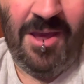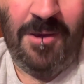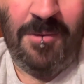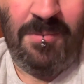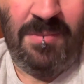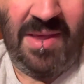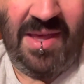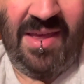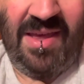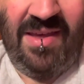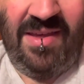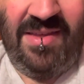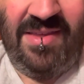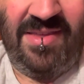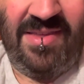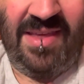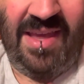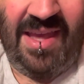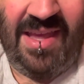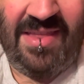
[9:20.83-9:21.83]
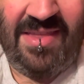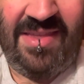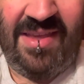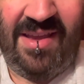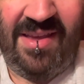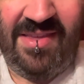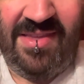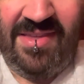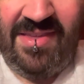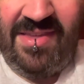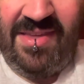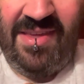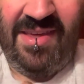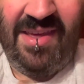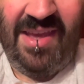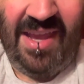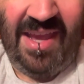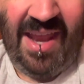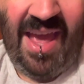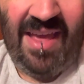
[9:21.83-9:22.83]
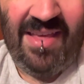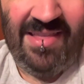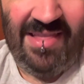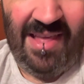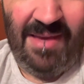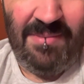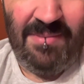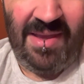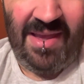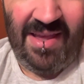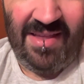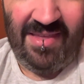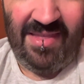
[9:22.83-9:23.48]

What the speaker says: because it has let me get